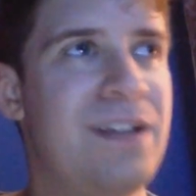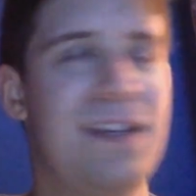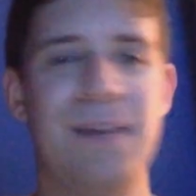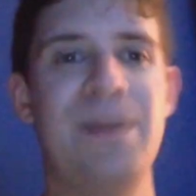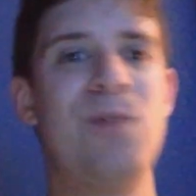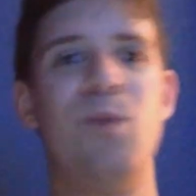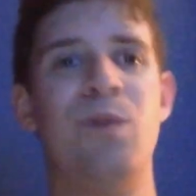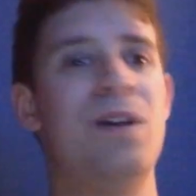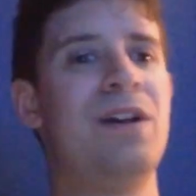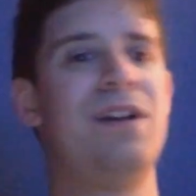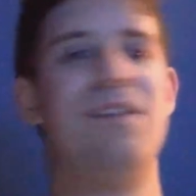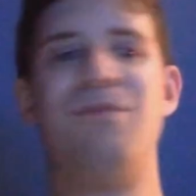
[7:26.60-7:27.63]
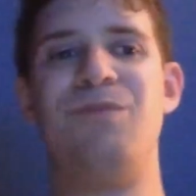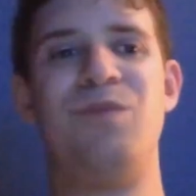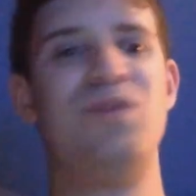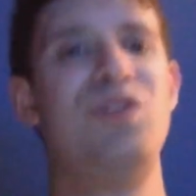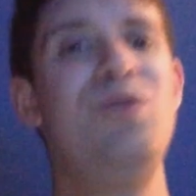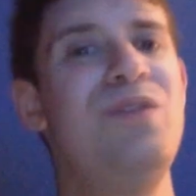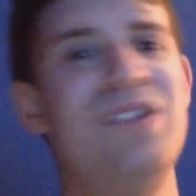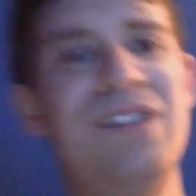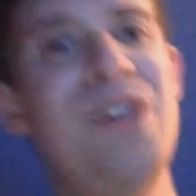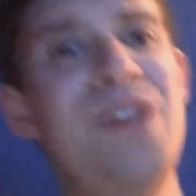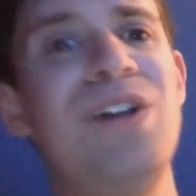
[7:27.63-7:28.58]
I mean, do
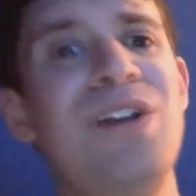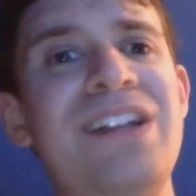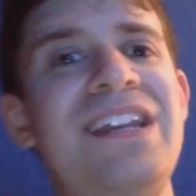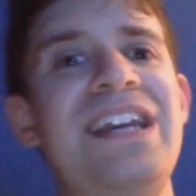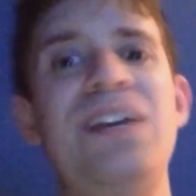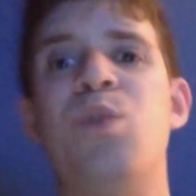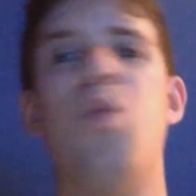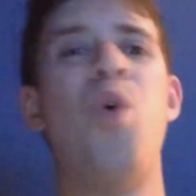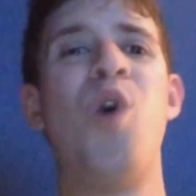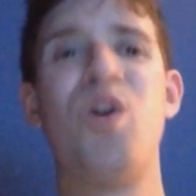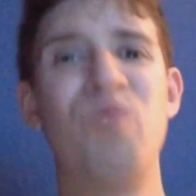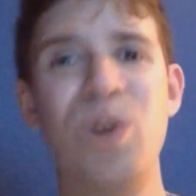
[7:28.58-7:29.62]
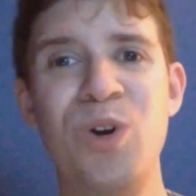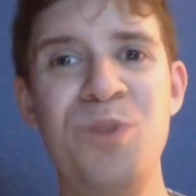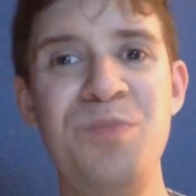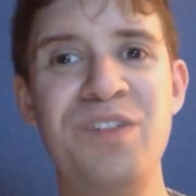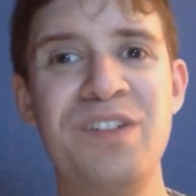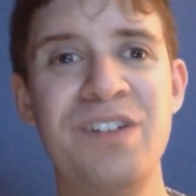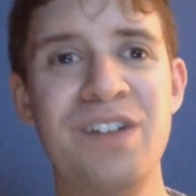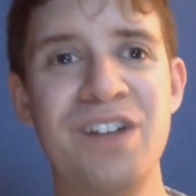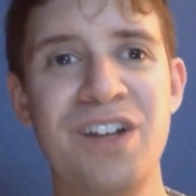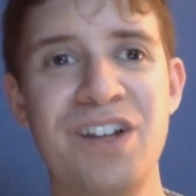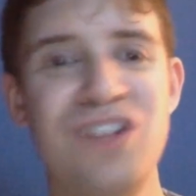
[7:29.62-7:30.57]
do they really need war rooms
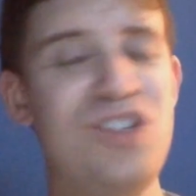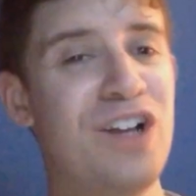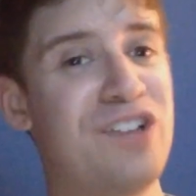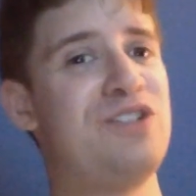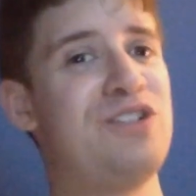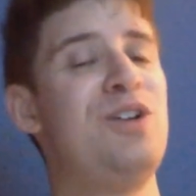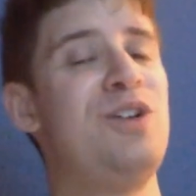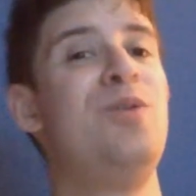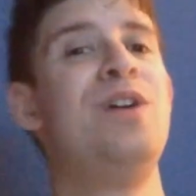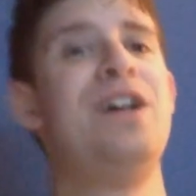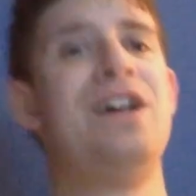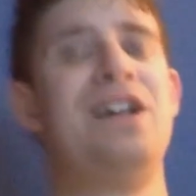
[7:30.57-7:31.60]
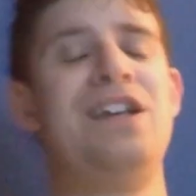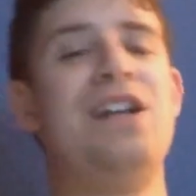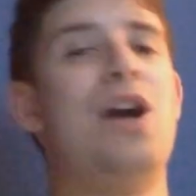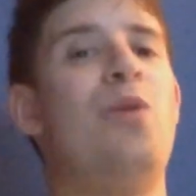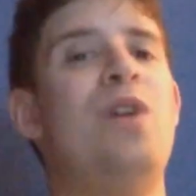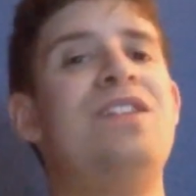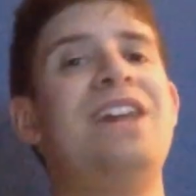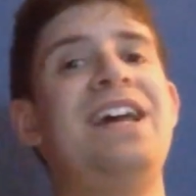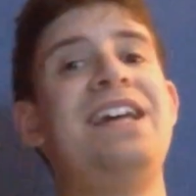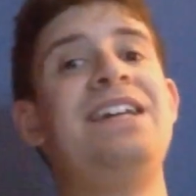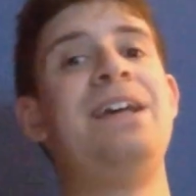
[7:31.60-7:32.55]
just to you know when
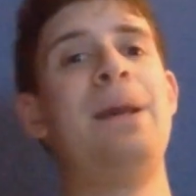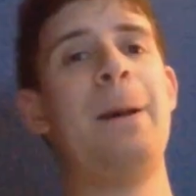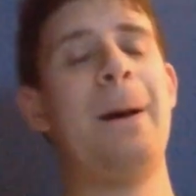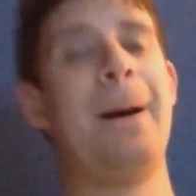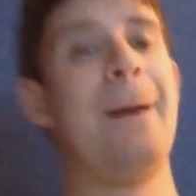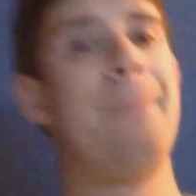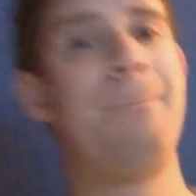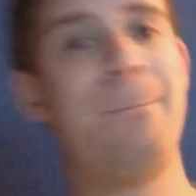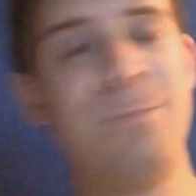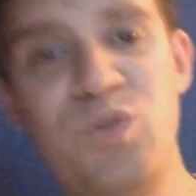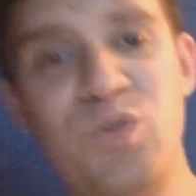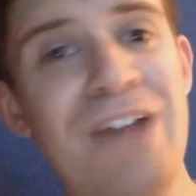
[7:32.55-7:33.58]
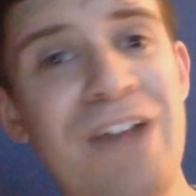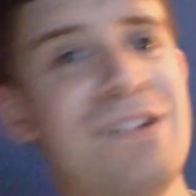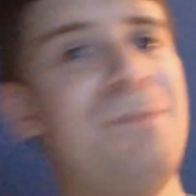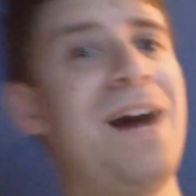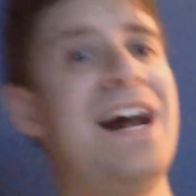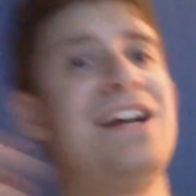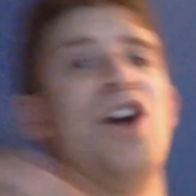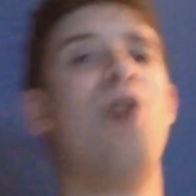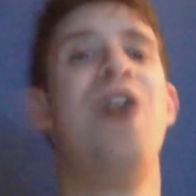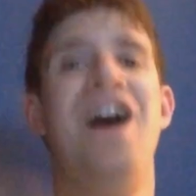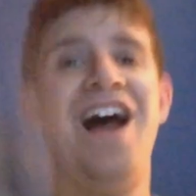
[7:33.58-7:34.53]
they uh, draft somebody
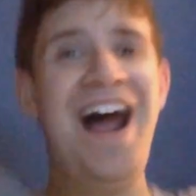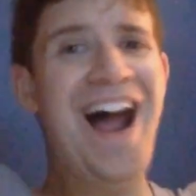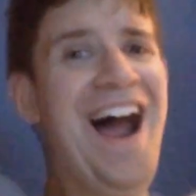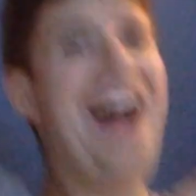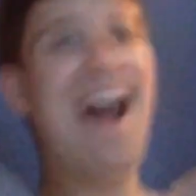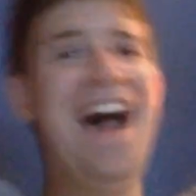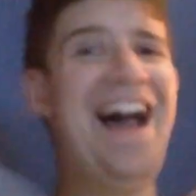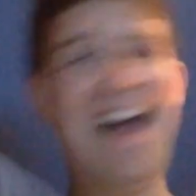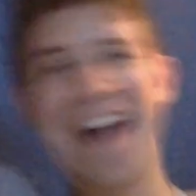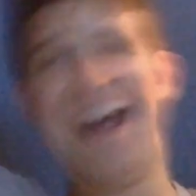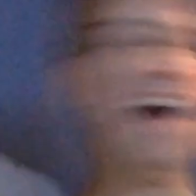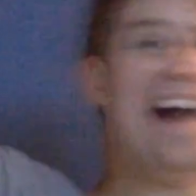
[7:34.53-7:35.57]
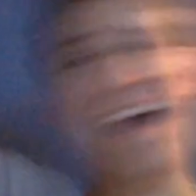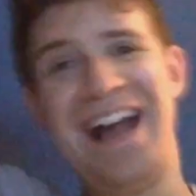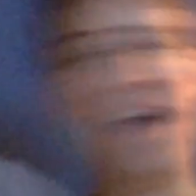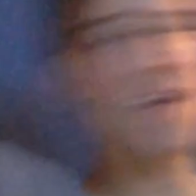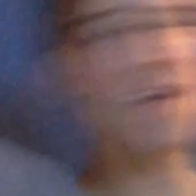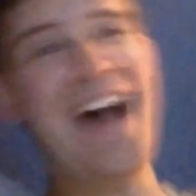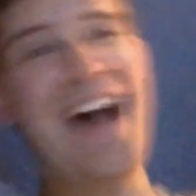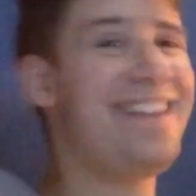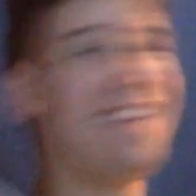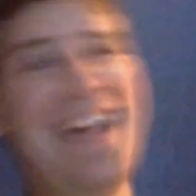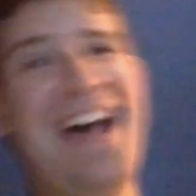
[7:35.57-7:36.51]
go hey we
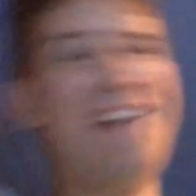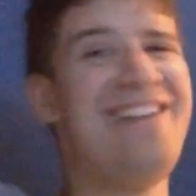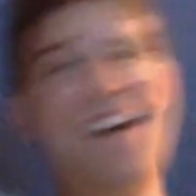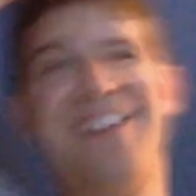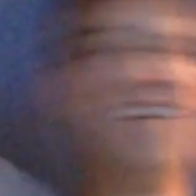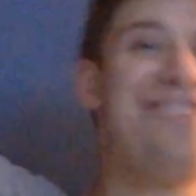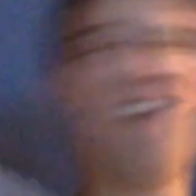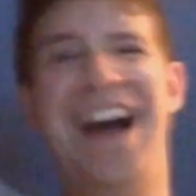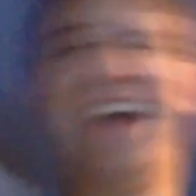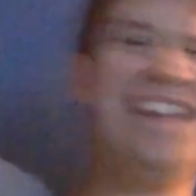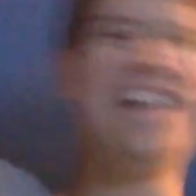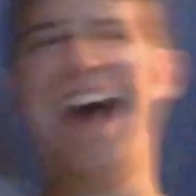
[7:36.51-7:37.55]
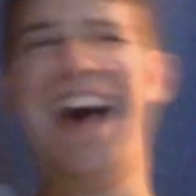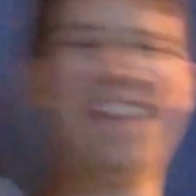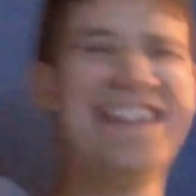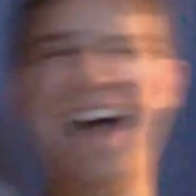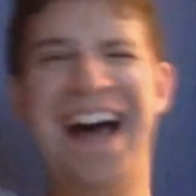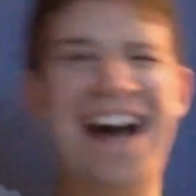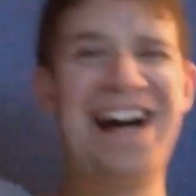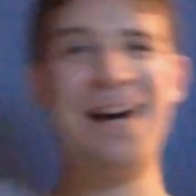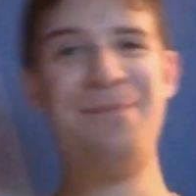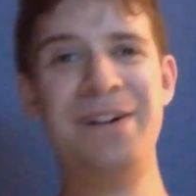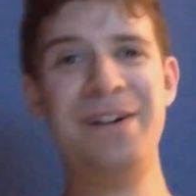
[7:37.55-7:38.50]
got them we finally got
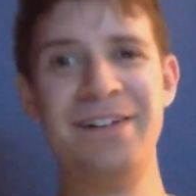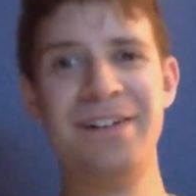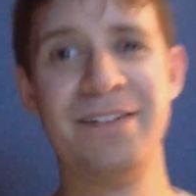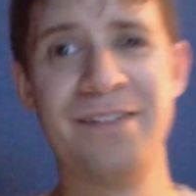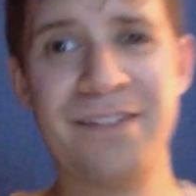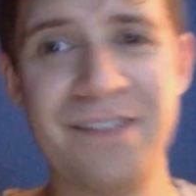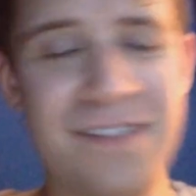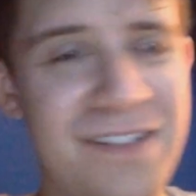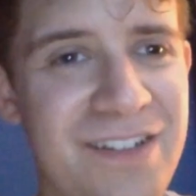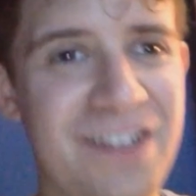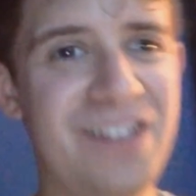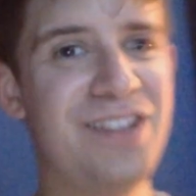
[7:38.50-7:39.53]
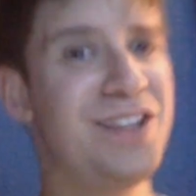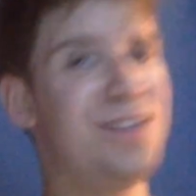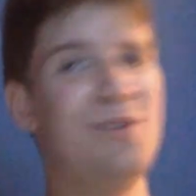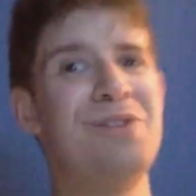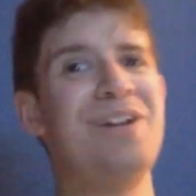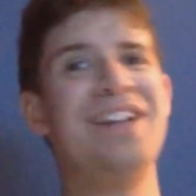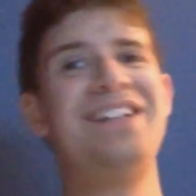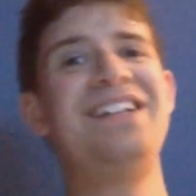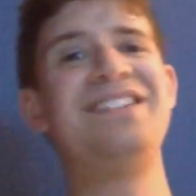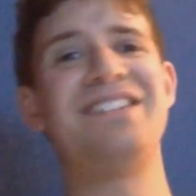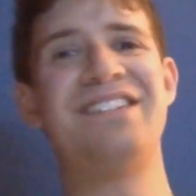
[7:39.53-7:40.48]
them do we really
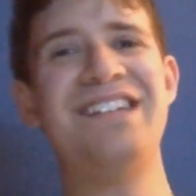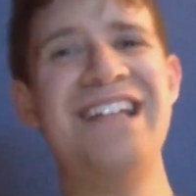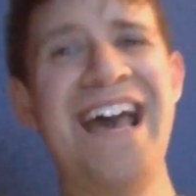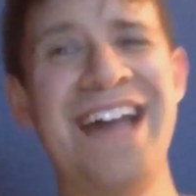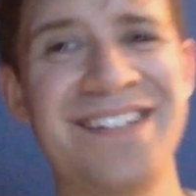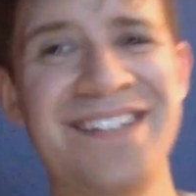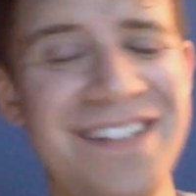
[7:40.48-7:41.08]
need to see that